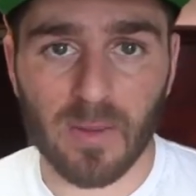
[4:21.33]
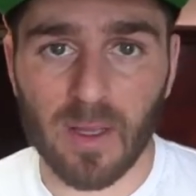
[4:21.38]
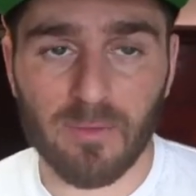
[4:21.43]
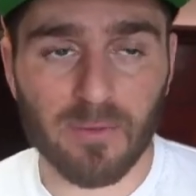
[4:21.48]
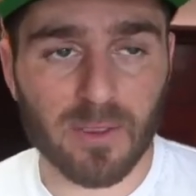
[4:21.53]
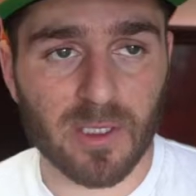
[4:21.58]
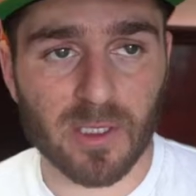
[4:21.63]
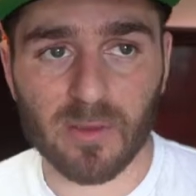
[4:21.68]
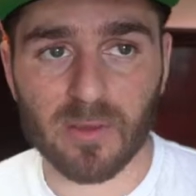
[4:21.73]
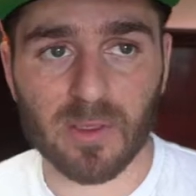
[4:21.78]

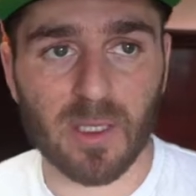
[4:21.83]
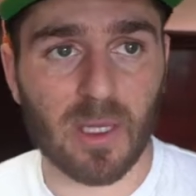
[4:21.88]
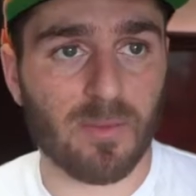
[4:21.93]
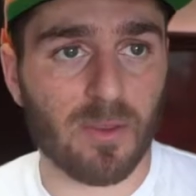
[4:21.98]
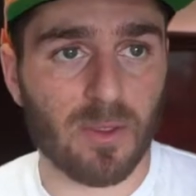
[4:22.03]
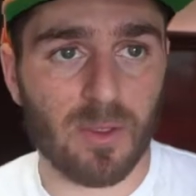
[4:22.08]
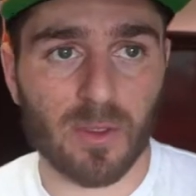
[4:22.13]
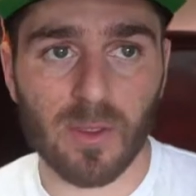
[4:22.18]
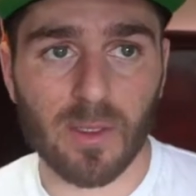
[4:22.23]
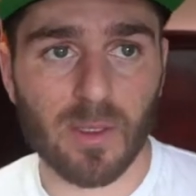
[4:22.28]
Every single time
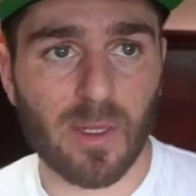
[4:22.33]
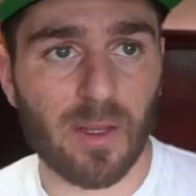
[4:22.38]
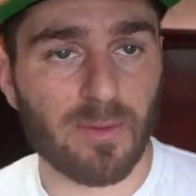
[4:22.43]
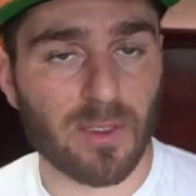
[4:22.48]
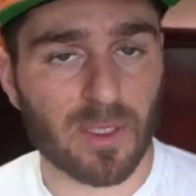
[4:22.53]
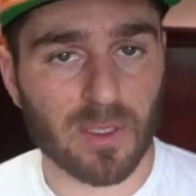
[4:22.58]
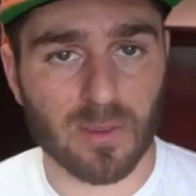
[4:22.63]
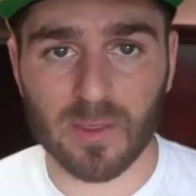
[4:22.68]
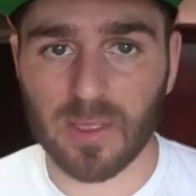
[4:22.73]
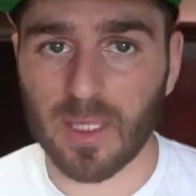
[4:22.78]
you do it,
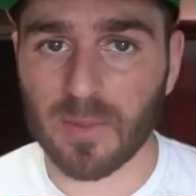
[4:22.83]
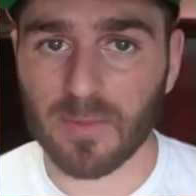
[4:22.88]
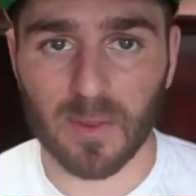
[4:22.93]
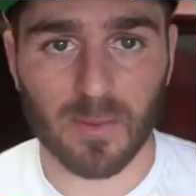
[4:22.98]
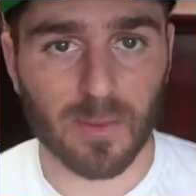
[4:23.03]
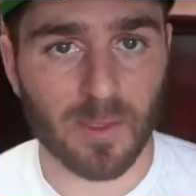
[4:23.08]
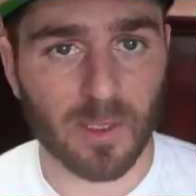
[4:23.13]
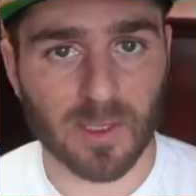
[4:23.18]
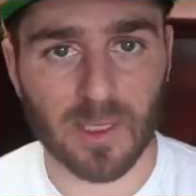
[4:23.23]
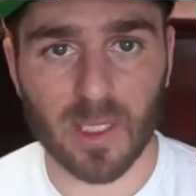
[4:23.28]
every single time
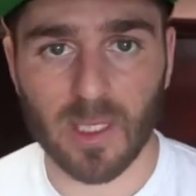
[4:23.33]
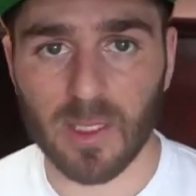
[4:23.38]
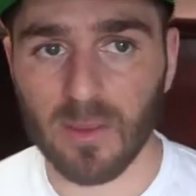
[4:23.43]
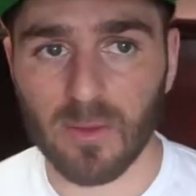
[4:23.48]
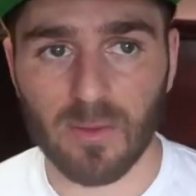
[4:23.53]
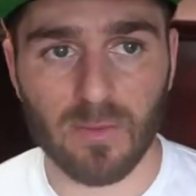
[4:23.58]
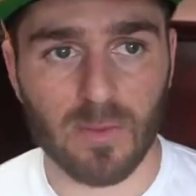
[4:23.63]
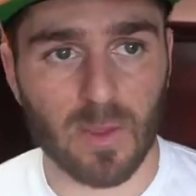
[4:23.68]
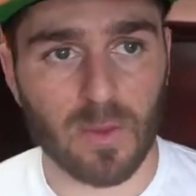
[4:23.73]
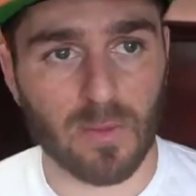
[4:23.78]
someone looks at
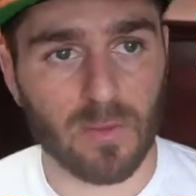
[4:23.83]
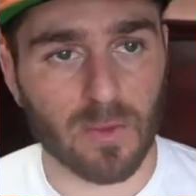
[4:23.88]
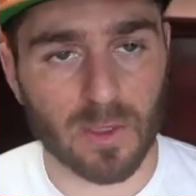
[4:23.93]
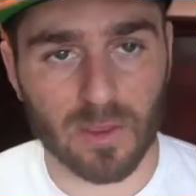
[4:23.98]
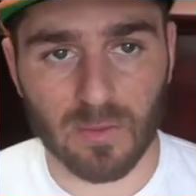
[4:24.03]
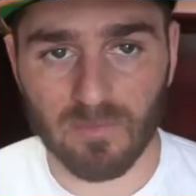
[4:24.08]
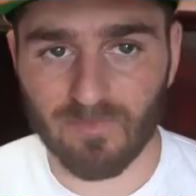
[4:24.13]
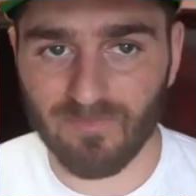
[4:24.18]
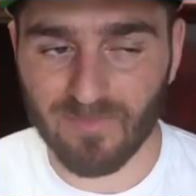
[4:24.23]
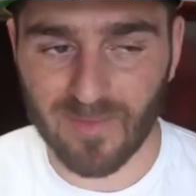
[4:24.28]
you, you
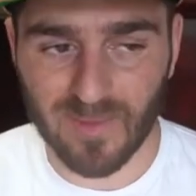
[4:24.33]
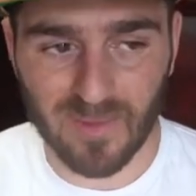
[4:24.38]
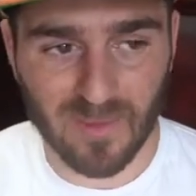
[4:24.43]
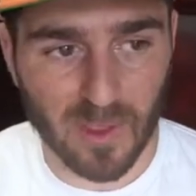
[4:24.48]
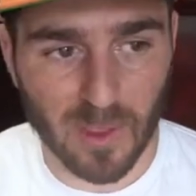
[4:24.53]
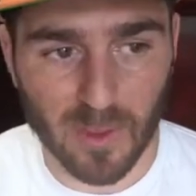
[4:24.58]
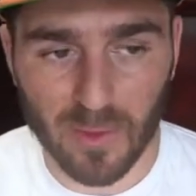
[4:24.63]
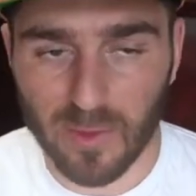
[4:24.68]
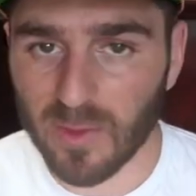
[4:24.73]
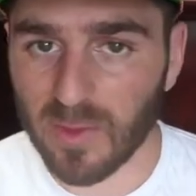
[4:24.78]
just
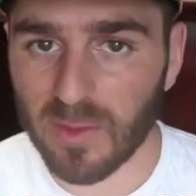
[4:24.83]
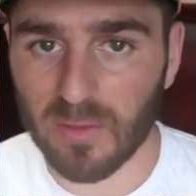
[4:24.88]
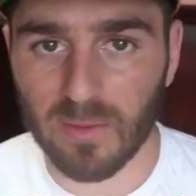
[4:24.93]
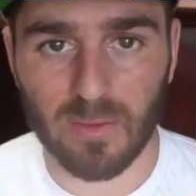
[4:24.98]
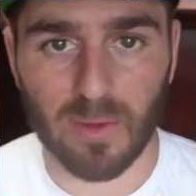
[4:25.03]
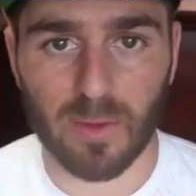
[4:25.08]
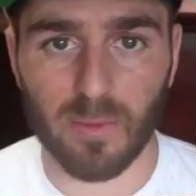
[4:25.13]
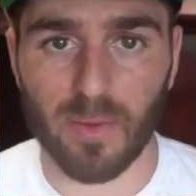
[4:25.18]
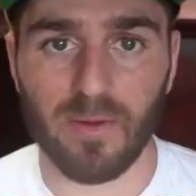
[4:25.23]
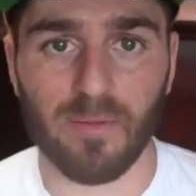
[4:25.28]
lose
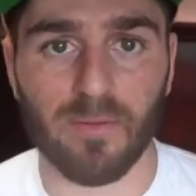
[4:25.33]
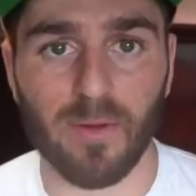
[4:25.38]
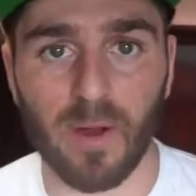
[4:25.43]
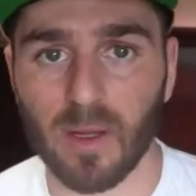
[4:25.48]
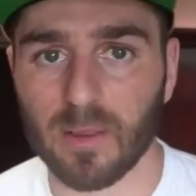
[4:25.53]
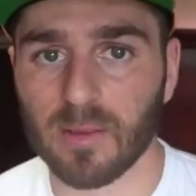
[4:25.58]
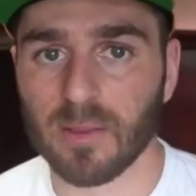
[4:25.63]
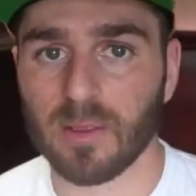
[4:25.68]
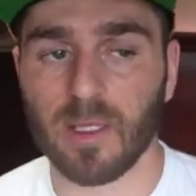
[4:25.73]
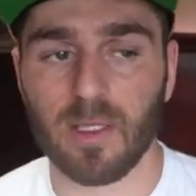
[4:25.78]
three
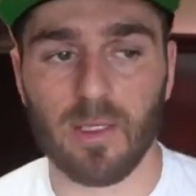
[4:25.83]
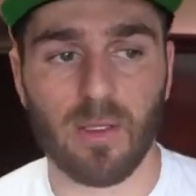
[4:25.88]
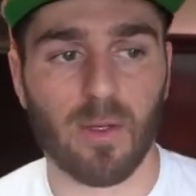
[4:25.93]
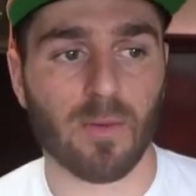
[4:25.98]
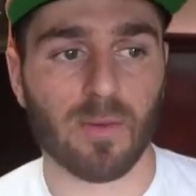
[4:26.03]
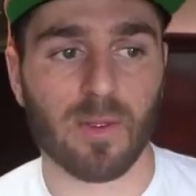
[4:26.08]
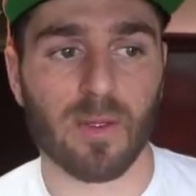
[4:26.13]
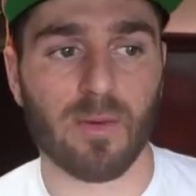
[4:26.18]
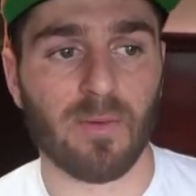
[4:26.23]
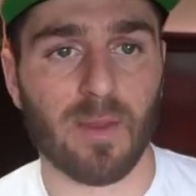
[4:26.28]
fucks and you
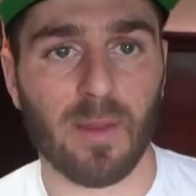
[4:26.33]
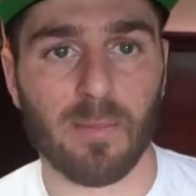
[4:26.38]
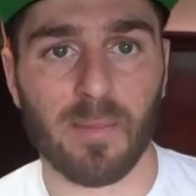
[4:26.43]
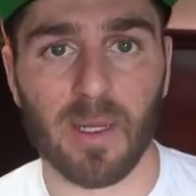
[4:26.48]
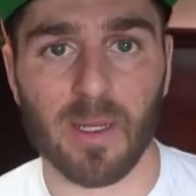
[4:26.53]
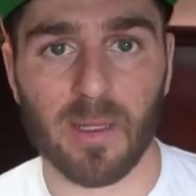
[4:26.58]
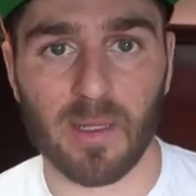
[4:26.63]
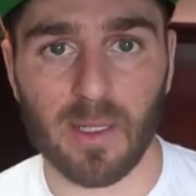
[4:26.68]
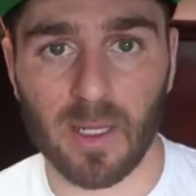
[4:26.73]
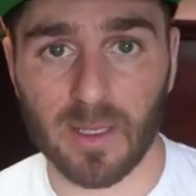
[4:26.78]
don't give that
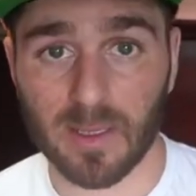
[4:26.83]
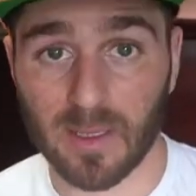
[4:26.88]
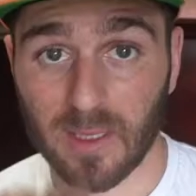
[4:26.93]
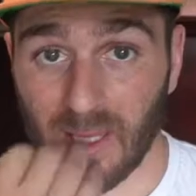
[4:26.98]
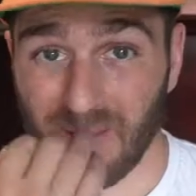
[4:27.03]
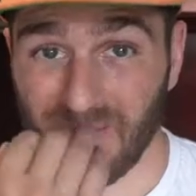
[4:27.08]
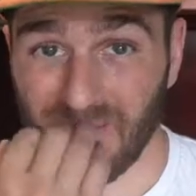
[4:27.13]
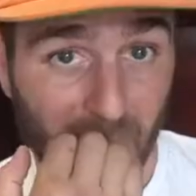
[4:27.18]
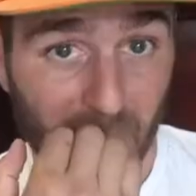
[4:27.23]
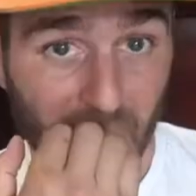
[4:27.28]
many the next
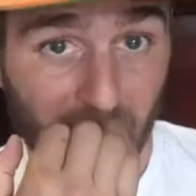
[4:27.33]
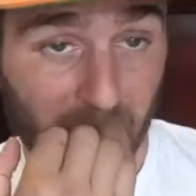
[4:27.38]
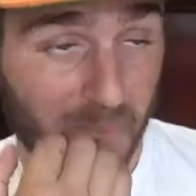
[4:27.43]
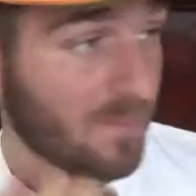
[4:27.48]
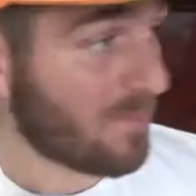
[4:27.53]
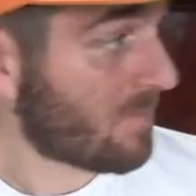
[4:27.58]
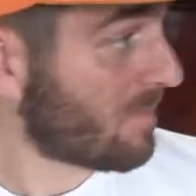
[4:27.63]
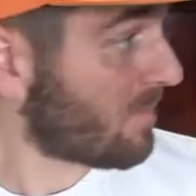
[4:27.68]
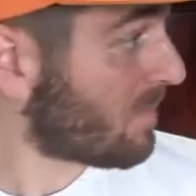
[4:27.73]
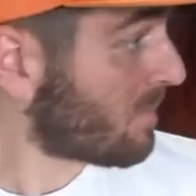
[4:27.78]
time.
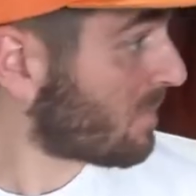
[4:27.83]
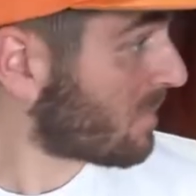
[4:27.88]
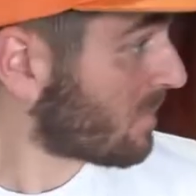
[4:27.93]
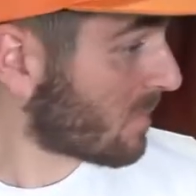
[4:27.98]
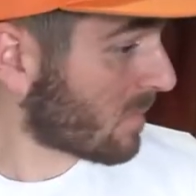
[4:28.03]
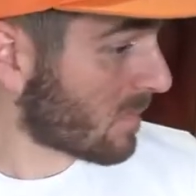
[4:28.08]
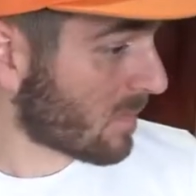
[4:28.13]
You